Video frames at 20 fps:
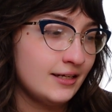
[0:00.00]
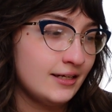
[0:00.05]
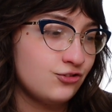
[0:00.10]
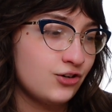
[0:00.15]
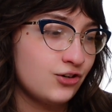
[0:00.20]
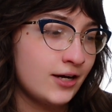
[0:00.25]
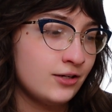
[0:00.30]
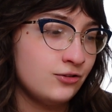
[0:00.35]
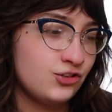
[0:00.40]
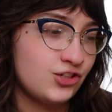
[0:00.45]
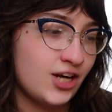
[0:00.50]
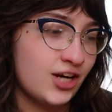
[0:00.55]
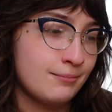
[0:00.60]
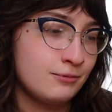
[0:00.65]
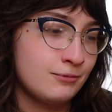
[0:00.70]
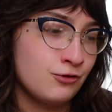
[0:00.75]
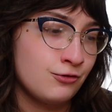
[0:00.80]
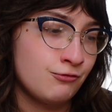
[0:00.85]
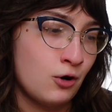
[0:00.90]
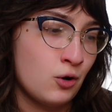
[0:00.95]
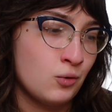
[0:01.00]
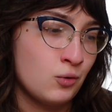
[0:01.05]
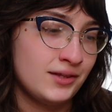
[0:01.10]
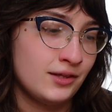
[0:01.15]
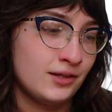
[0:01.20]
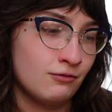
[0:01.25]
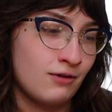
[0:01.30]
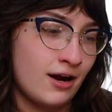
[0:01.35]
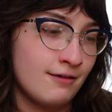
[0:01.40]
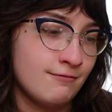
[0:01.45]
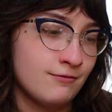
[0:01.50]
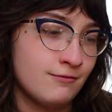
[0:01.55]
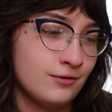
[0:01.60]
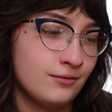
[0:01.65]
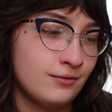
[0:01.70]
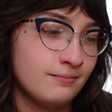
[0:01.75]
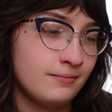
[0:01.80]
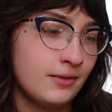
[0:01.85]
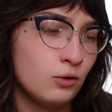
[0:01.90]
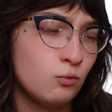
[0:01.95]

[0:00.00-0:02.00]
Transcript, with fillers: Trout jabbed her throat with the rifle.